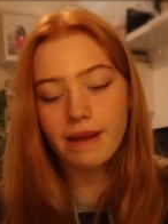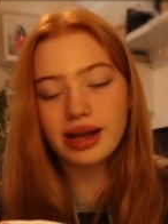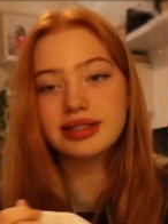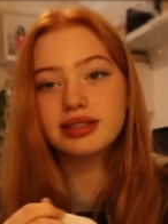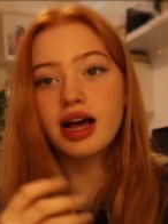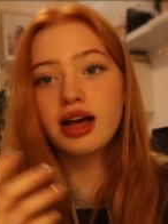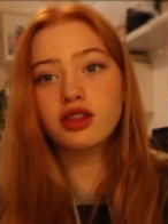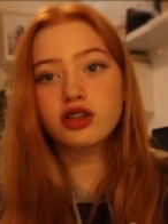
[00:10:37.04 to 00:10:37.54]
it's
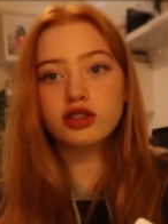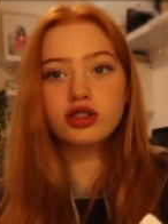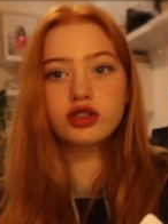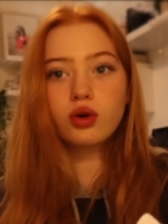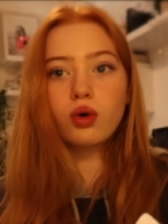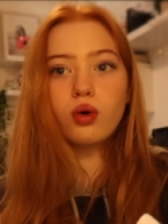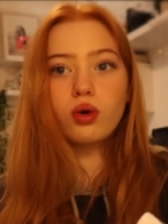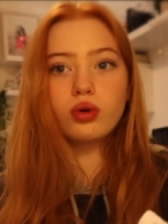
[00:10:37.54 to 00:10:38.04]
like the
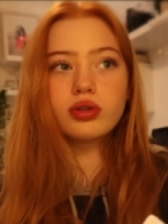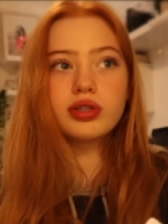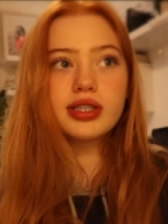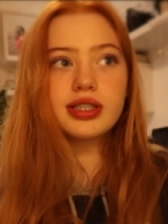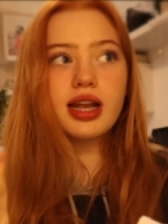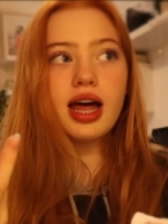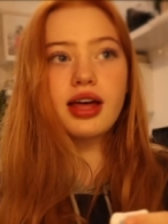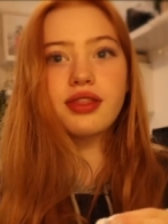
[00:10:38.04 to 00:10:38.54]
skirts,
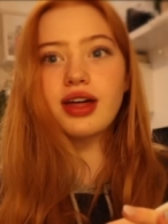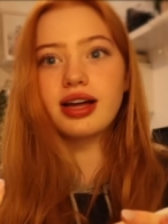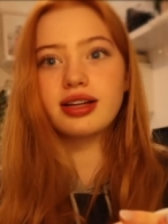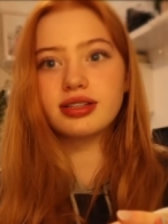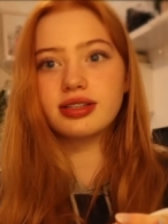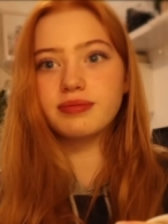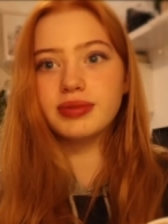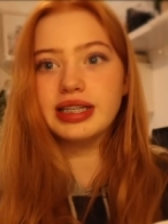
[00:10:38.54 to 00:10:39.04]
it's like
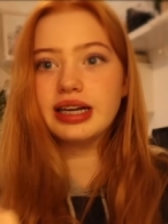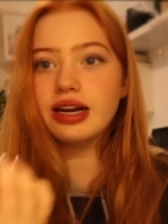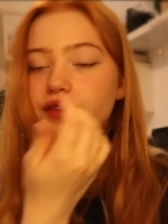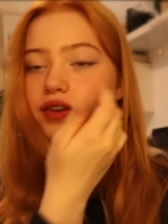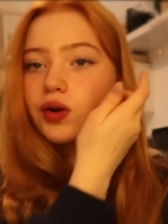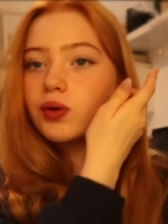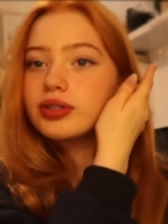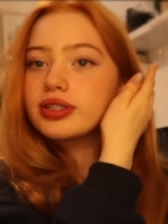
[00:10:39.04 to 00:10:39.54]
that
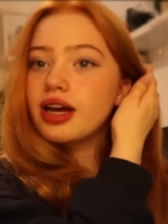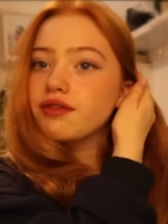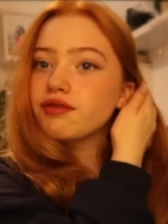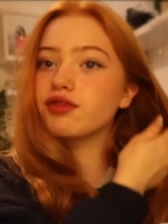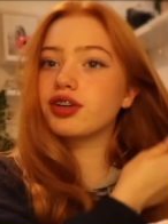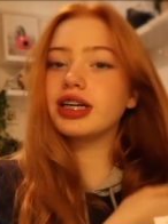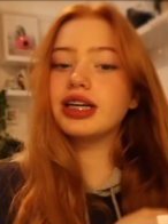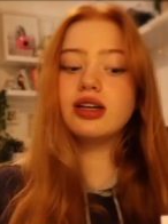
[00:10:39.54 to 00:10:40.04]
material. It's like
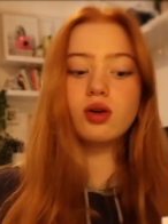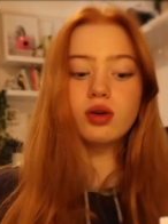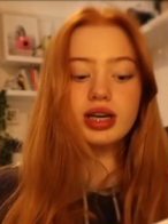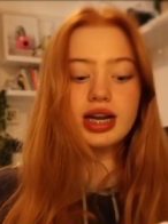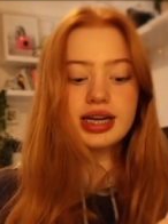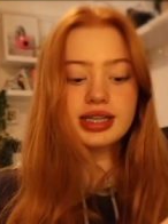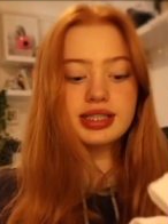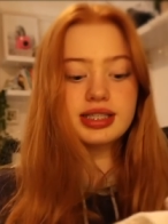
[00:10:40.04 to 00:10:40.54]
really long
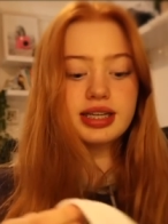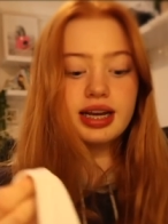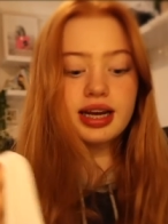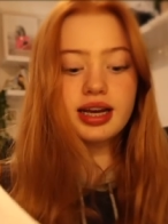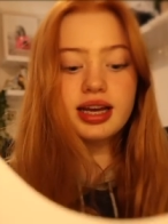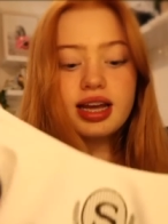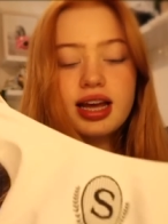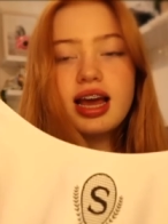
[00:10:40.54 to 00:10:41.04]

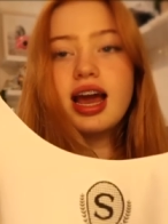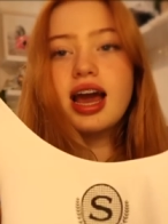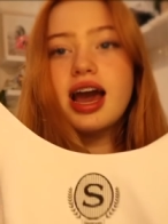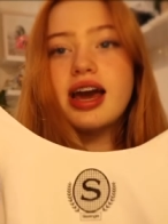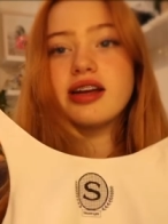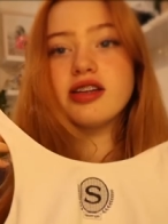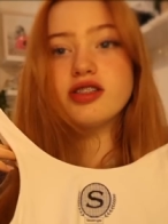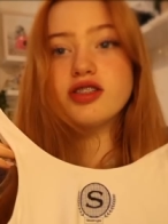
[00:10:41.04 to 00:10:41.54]
lasting
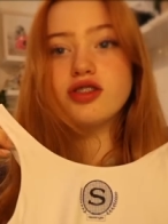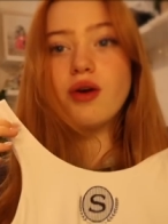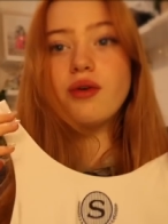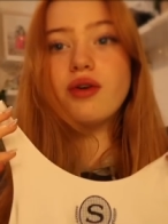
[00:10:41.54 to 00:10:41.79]
and it's so